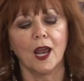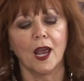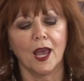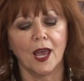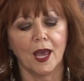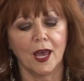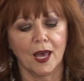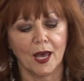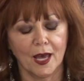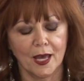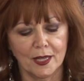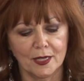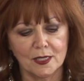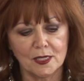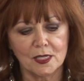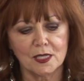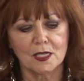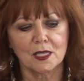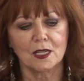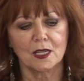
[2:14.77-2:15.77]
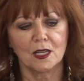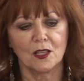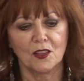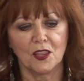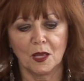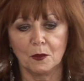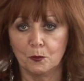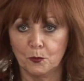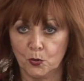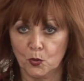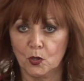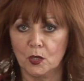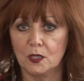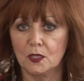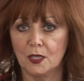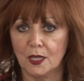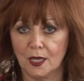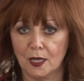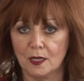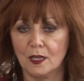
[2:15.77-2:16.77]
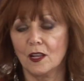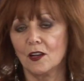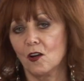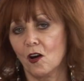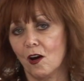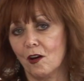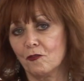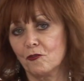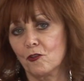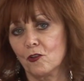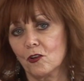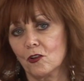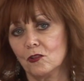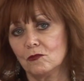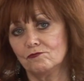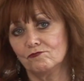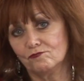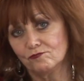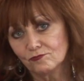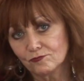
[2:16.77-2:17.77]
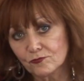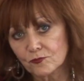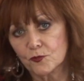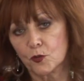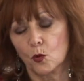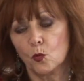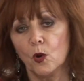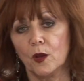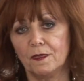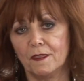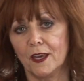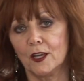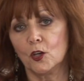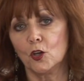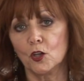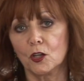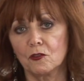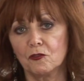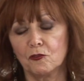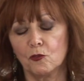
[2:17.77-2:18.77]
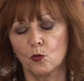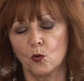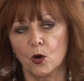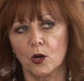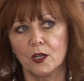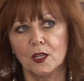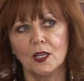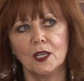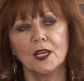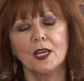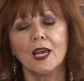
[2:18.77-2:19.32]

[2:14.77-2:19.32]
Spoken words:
and they put in an offer for what they could afford.